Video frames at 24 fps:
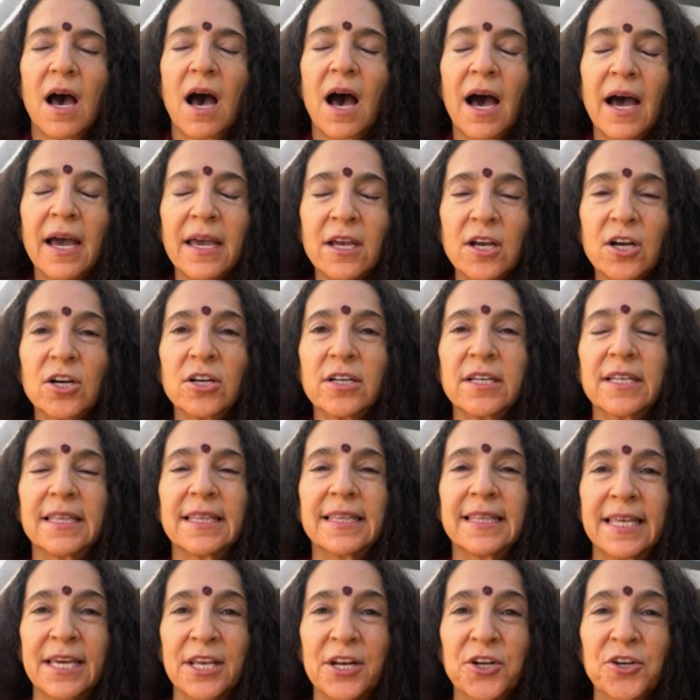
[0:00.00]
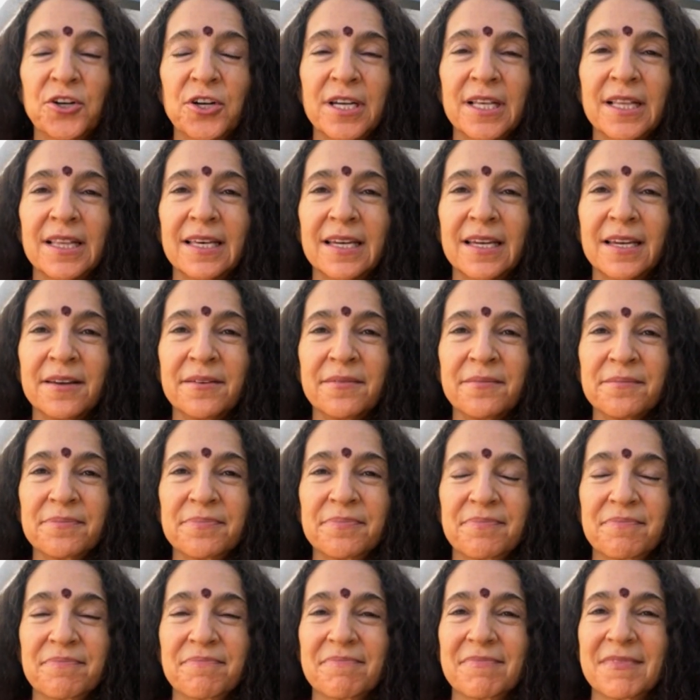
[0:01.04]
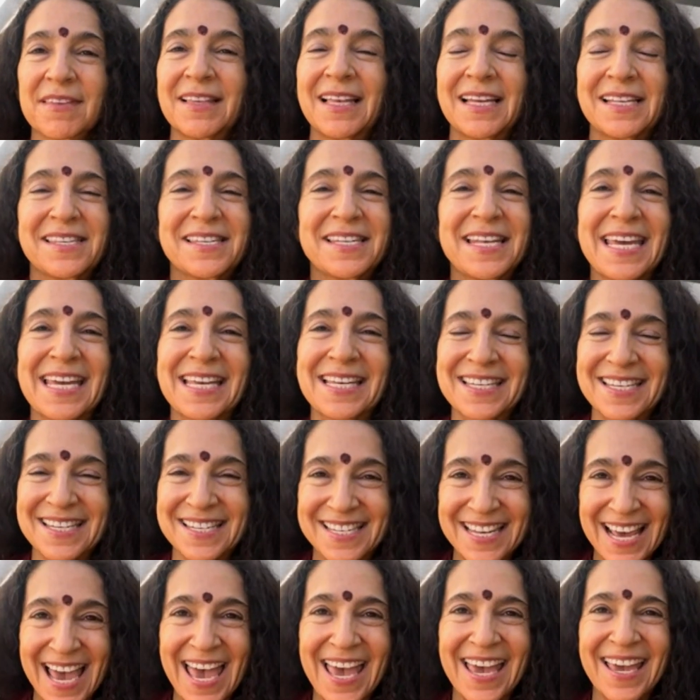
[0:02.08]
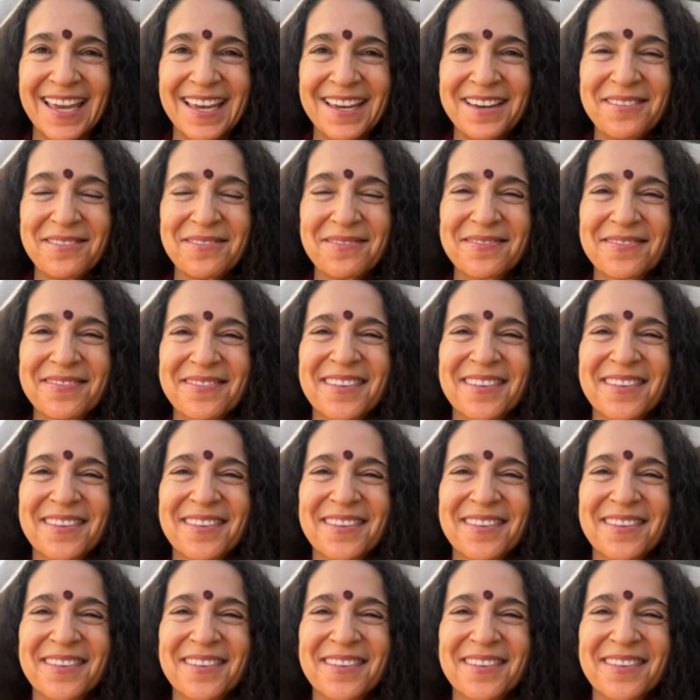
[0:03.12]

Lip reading: I could literally, let's take today,